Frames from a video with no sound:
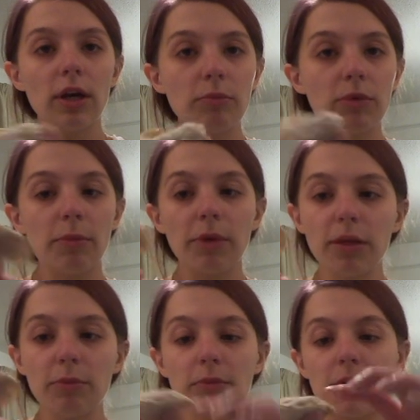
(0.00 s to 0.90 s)

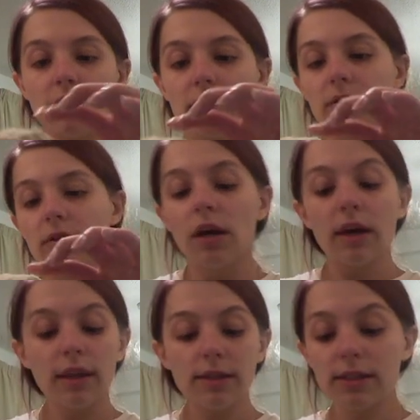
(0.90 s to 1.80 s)
pelmeni baby.
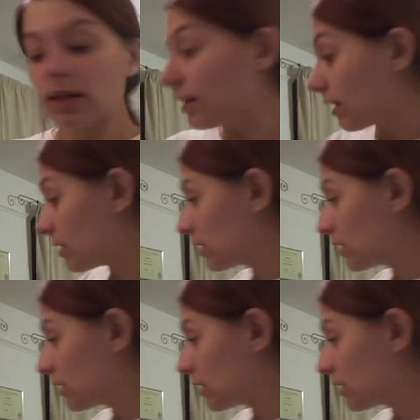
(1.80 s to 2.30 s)
And that's it, that's